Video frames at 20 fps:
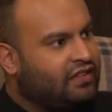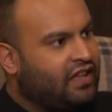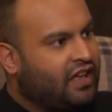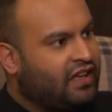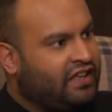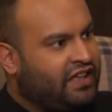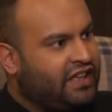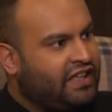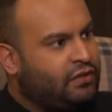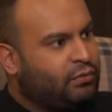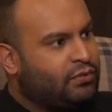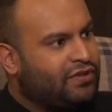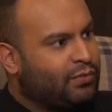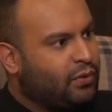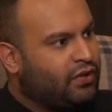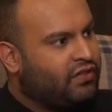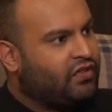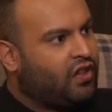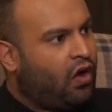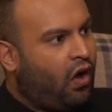that Geet was
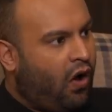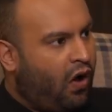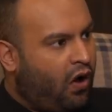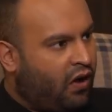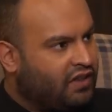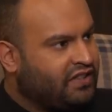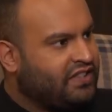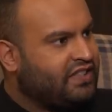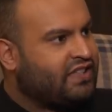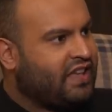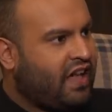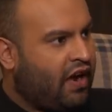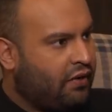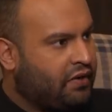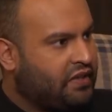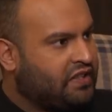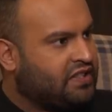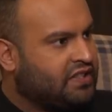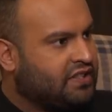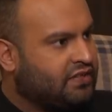one of the hardest
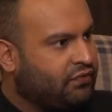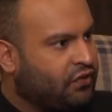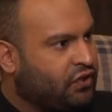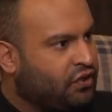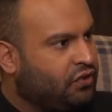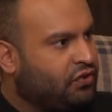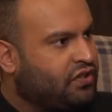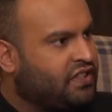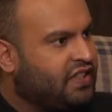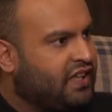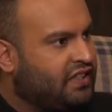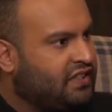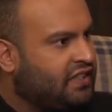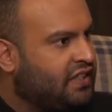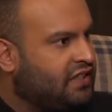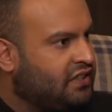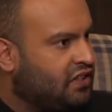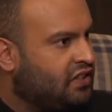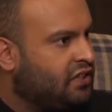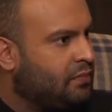characters for you to get
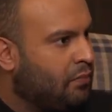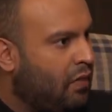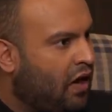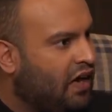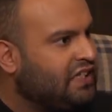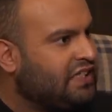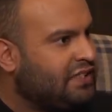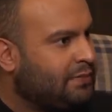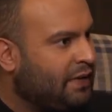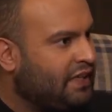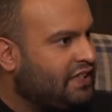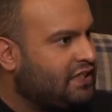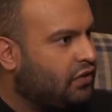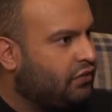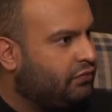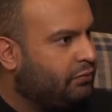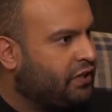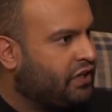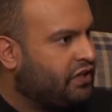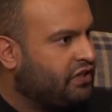into the mind space
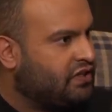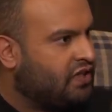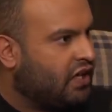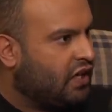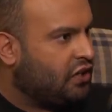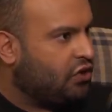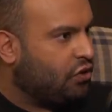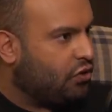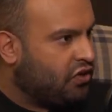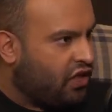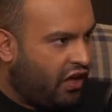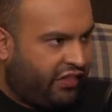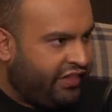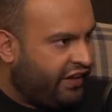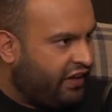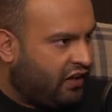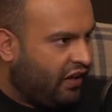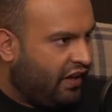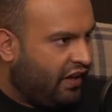of, because you're nothing